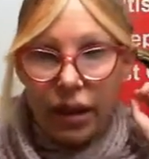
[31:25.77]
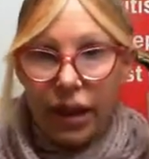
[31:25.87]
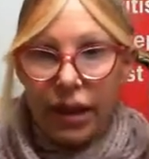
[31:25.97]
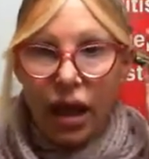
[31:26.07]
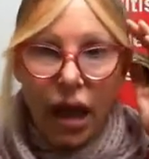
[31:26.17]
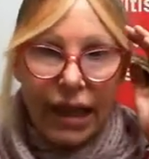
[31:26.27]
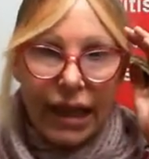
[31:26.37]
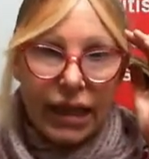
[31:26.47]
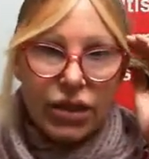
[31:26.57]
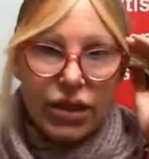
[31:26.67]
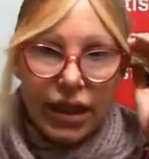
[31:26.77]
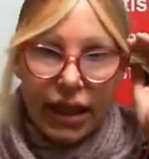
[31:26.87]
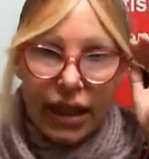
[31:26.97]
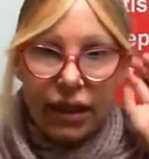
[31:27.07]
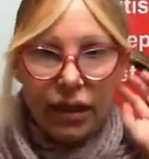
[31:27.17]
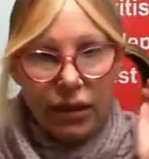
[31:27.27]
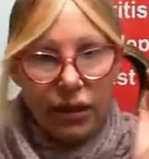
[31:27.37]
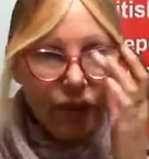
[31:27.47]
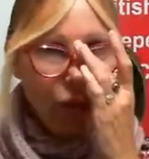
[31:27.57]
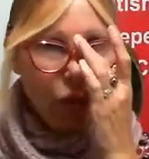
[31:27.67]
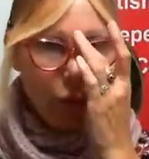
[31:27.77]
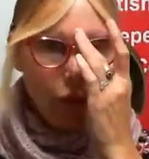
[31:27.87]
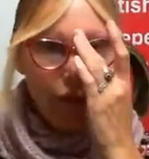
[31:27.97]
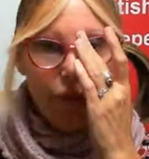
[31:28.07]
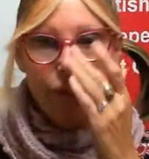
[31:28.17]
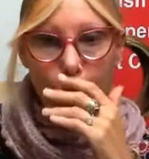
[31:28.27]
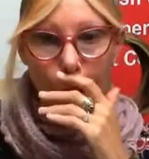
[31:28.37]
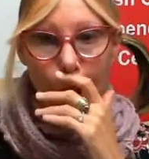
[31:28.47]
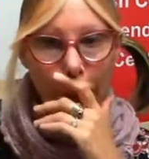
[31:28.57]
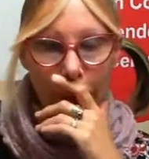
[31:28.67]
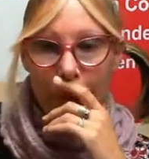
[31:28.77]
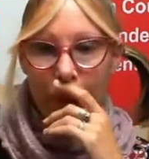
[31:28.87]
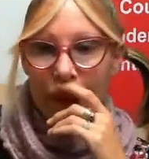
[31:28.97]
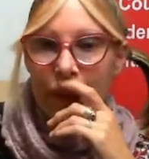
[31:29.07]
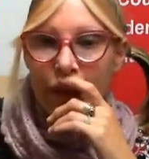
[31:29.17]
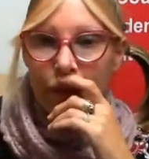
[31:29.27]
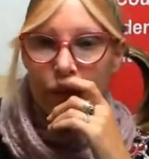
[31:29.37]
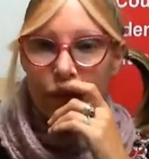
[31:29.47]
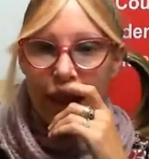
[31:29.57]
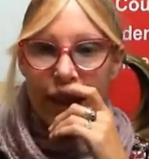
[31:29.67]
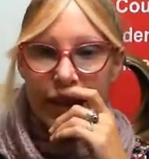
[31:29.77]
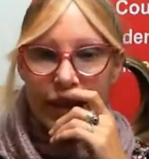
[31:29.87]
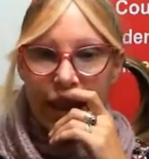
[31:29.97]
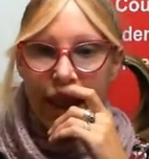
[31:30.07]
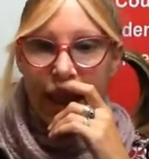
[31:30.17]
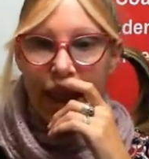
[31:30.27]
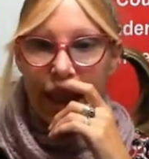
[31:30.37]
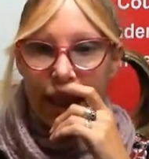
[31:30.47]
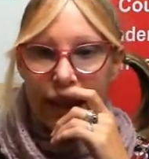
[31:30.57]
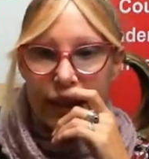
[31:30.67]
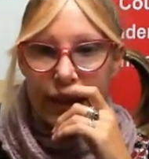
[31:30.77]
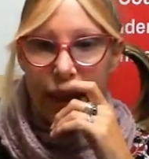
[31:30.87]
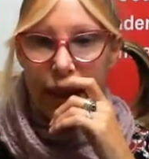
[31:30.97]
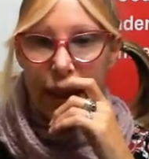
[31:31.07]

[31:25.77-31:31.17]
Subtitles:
ing form of the verb, right? And